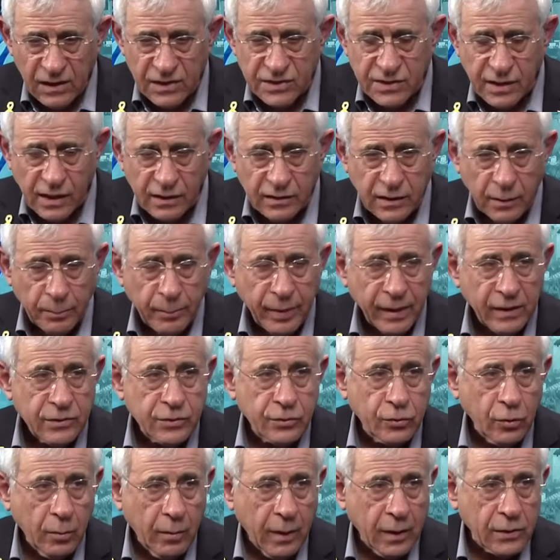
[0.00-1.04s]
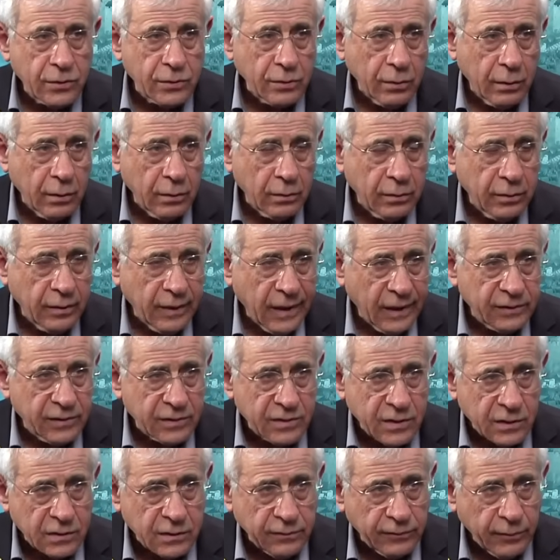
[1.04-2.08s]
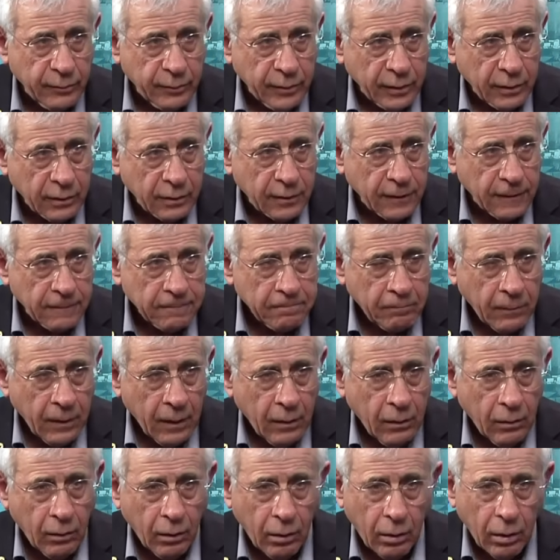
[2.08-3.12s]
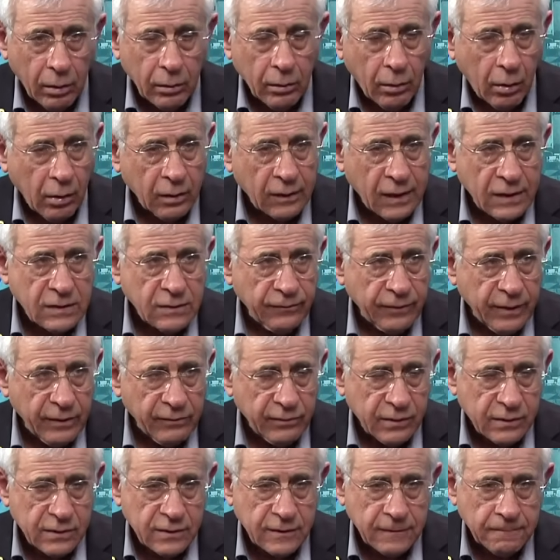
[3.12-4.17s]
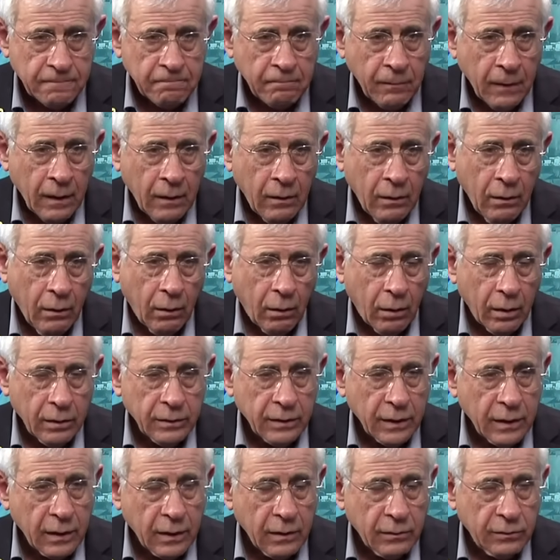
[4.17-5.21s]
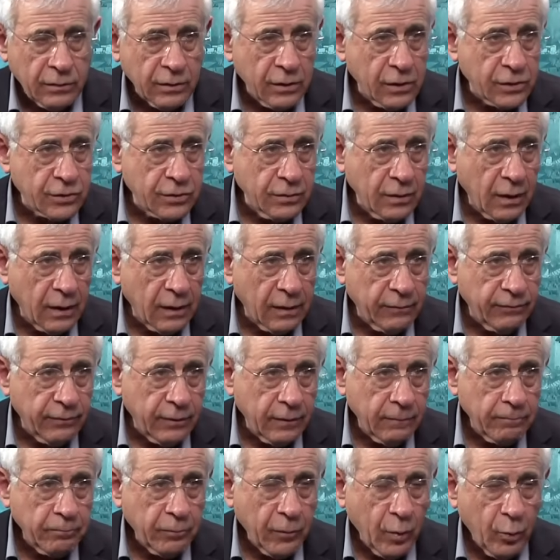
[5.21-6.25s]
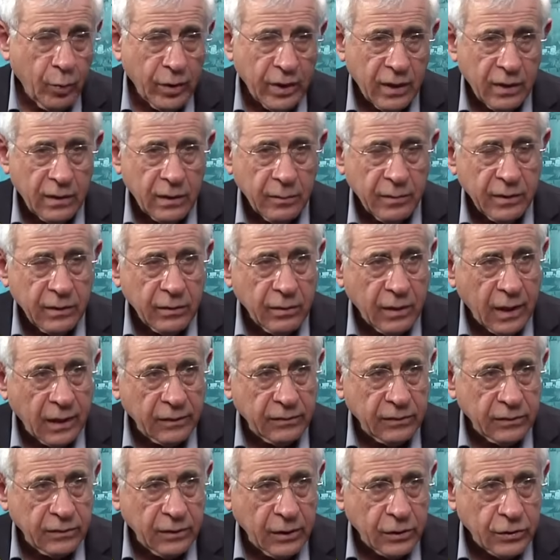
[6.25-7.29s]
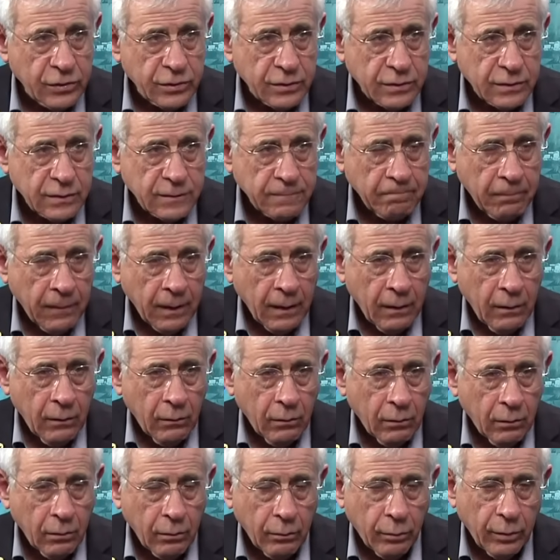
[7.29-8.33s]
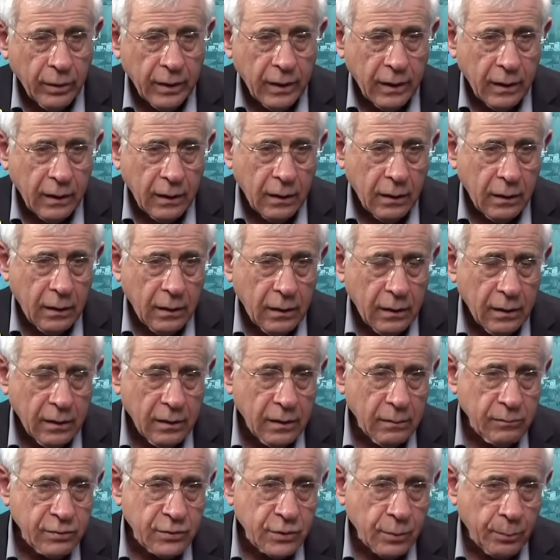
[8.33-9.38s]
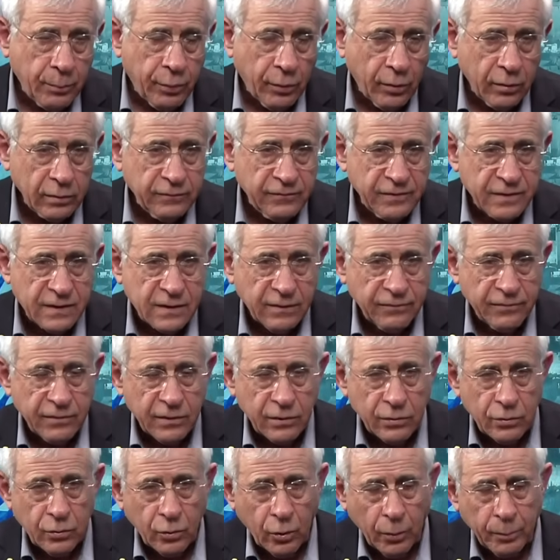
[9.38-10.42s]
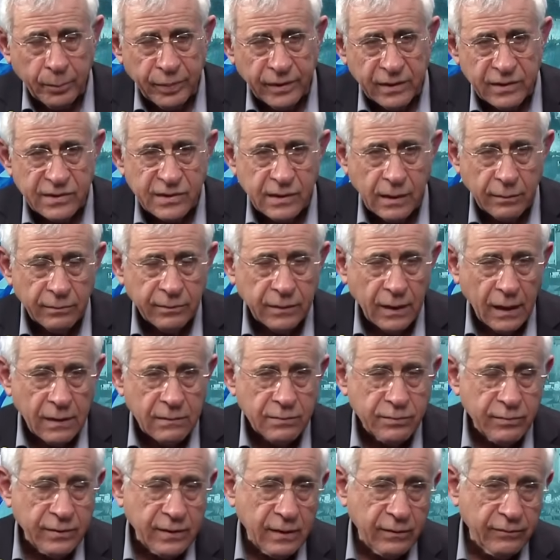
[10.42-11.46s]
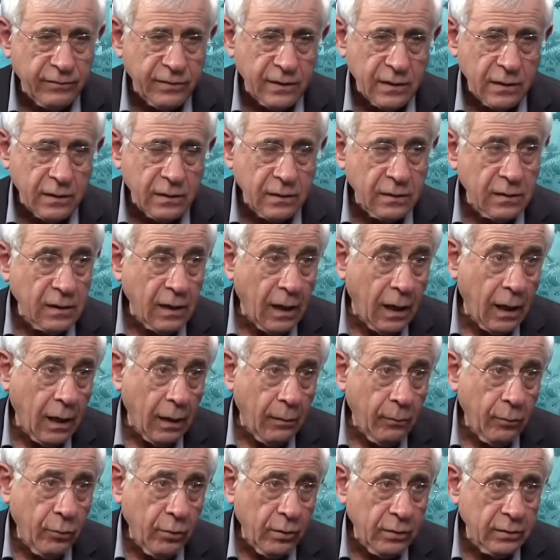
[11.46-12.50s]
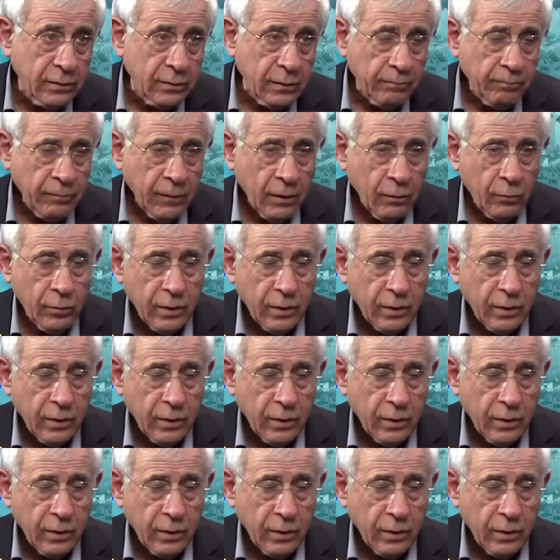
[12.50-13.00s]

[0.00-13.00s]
Israel depends too much on the United States of America, on all kinds of levels. On the international level, we need them in the United Nations. We need them support vis-a-vis the Europeans, sometimes vis-a-vis the Arab world.